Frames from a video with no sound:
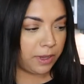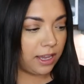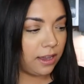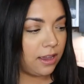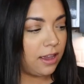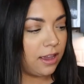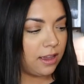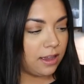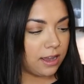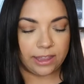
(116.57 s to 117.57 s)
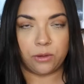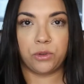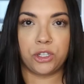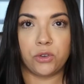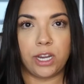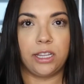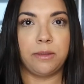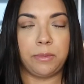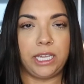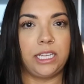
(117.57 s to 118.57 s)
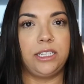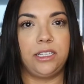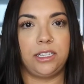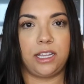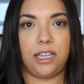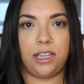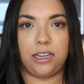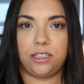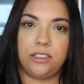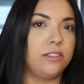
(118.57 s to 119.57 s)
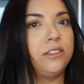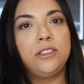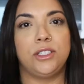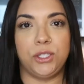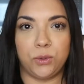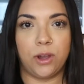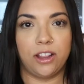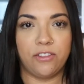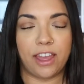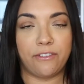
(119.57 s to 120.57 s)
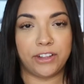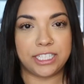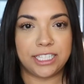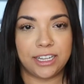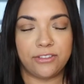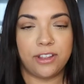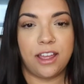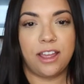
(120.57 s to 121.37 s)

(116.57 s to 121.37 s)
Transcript: and then we'll shred the meat and do all of that fun stuff.